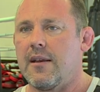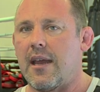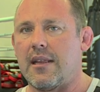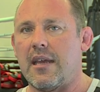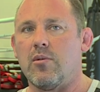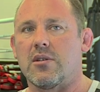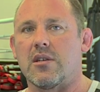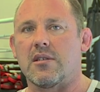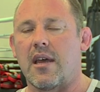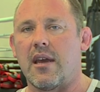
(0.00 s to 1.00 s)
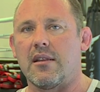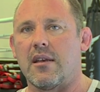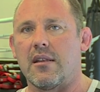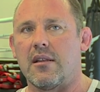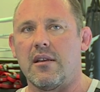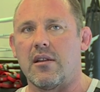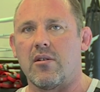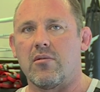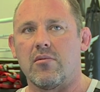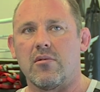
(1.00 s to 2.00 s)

And he was just saying that, you know,